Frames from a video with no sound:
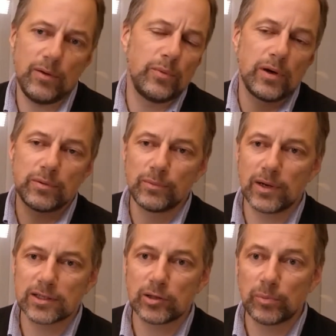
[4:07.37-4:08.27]

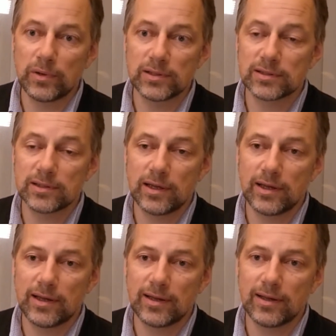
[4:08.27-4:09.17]
one example is
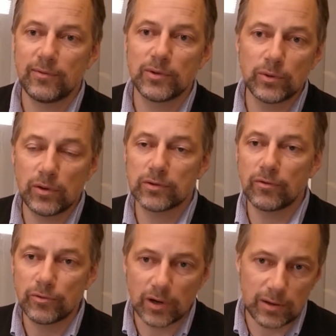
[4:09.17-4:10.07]
we do a lot
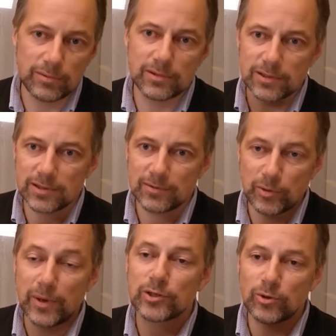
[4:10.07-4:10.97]
of rounds
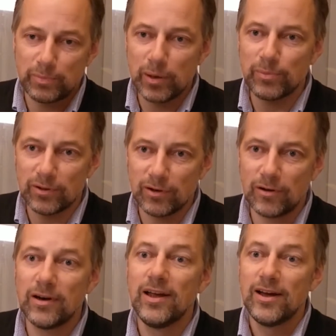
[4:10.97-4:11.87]
to make sure people
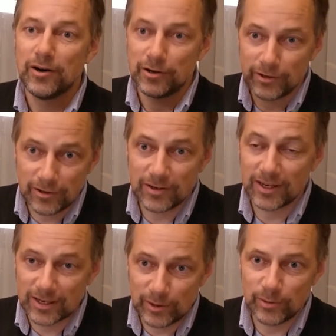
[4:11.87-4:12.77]
are heard,
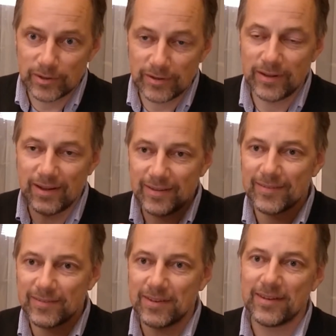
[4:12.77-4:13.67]
included, and